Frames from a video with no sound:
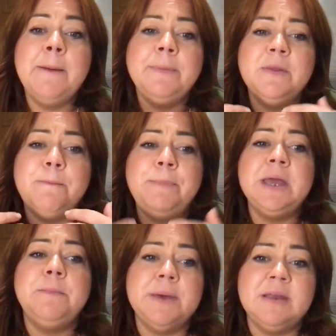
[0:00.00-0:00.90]
But the
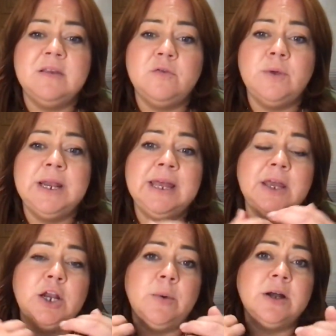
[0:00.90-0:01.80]
big bit is really,
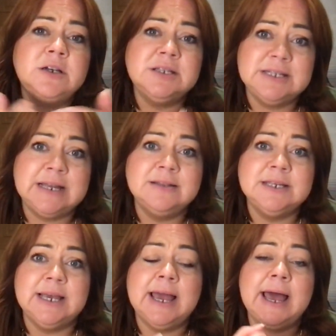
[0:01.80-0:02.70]
you know,
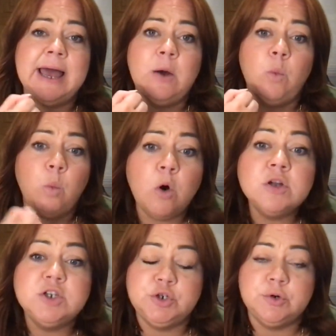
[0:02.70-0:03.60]
understanding
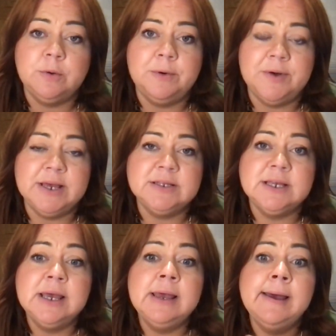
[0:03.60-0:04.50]
what trauma
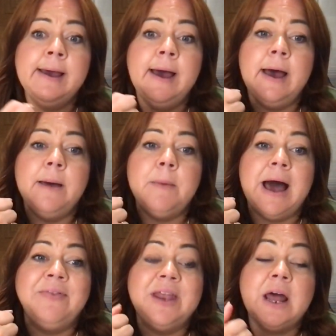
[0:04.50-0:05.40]
is, and
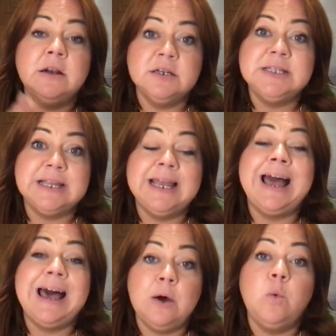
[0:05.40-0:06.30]
then understanding
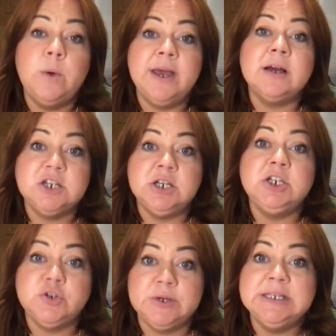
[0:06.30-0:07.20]
how we actually
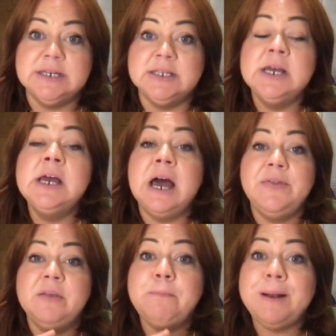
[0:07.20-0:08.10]
treat it.
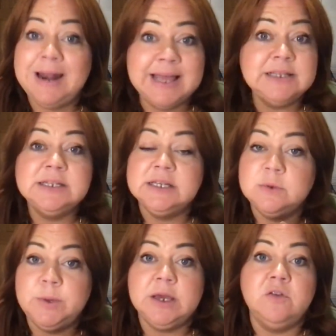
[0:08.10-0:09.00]
And there's plenty
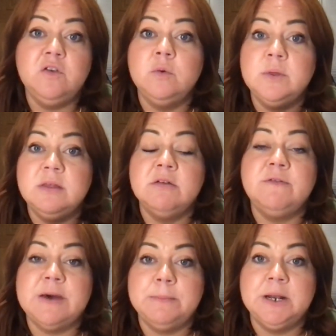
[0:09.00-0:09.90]
that we can do within the
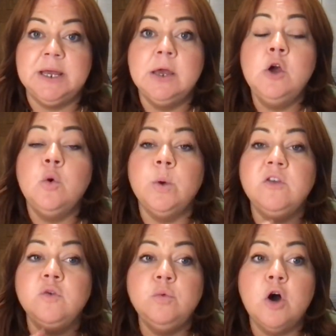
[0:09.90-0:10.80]
family. We
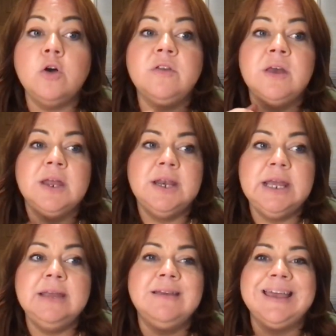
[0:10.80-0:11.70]
do not
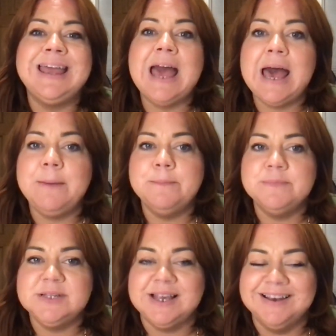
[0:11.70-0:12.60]
need
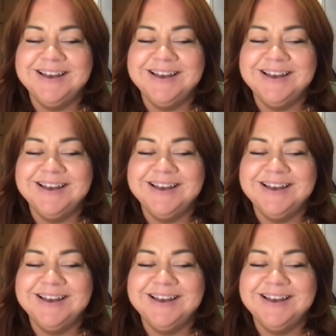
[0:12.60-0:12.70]
CAMHS.